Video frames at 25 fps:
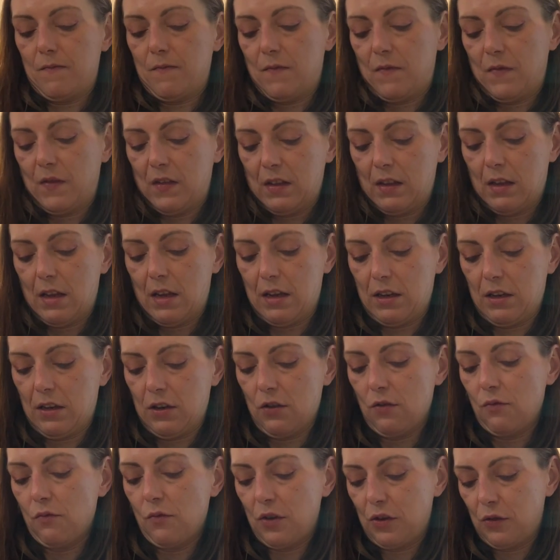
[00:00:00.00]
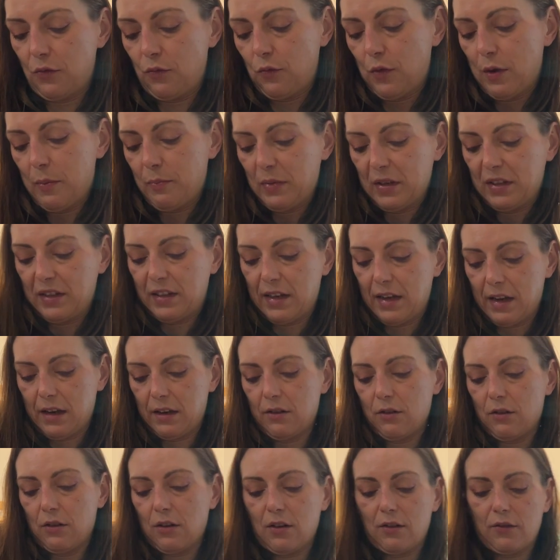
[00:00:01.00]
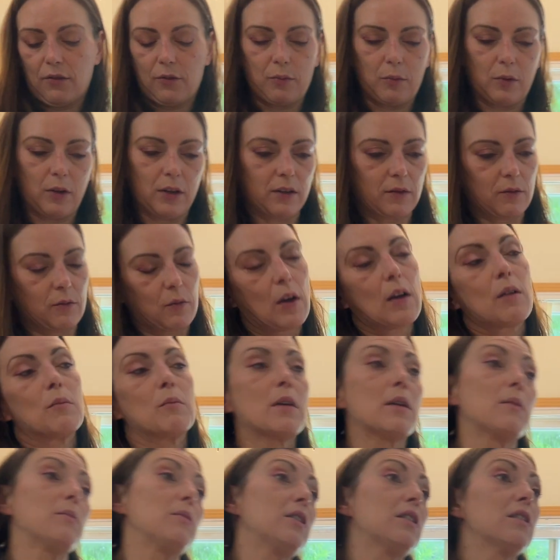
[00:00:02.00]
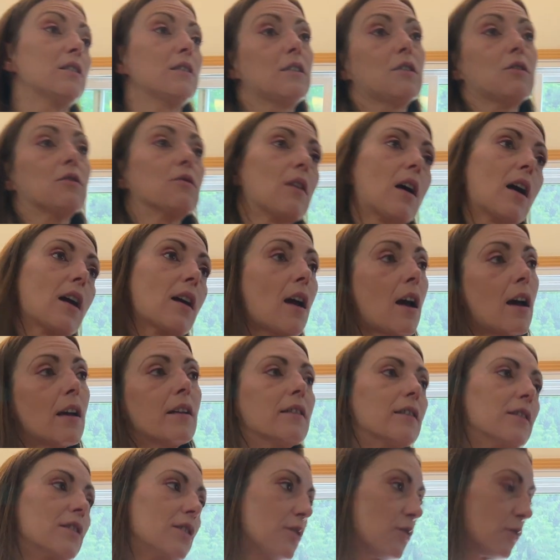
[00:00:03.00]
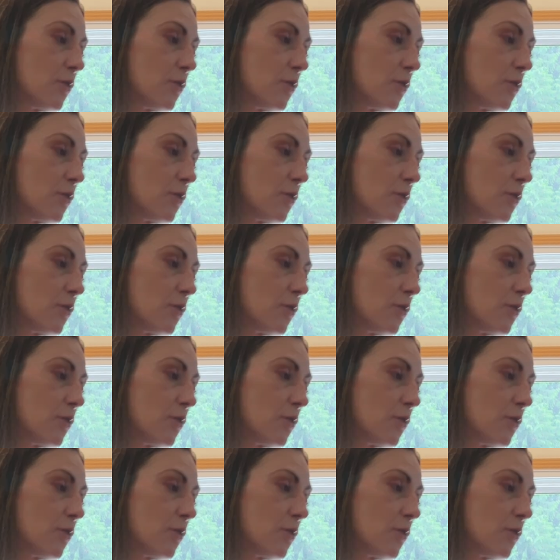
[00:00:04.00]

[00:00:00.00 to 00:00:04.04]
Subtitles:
I'm like, you don't want to rip its head off, but, well, maybe you do. I kind of do